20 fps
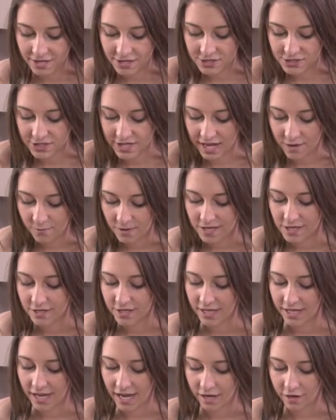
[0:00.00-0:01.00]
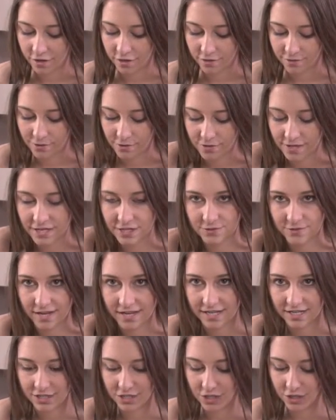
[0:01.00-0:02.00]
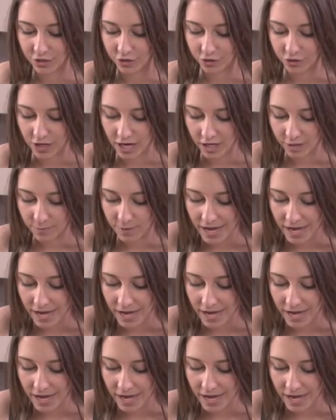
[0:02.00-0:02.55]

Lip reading: So that way you can kind of throw this right into your crock